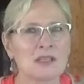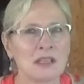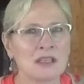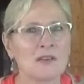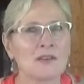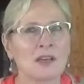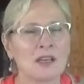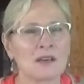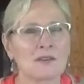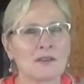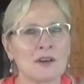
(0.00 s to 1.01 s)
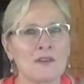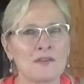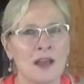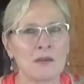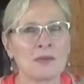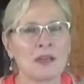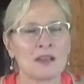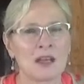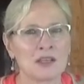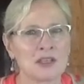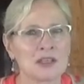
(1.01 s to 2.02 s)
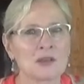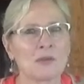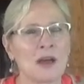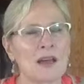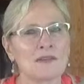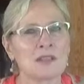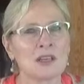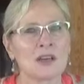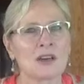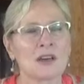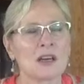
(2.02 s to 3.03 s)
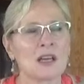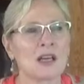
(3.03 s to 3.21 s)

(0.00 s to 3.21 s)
significant for a family that just arrives here.